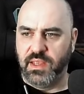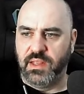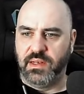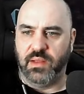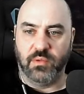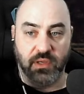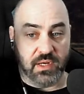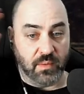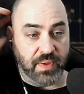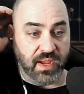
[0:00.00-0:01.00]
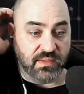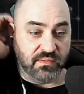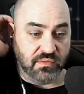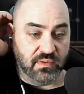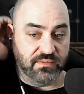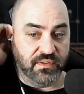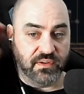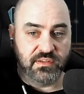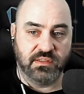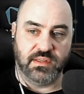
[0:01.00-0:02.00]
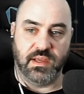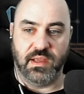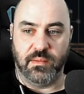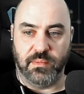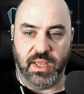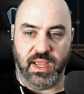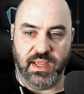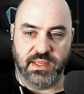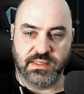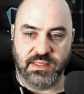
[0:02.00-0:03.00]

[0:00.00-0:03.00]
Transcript: Now we'll look at our passive tree first. As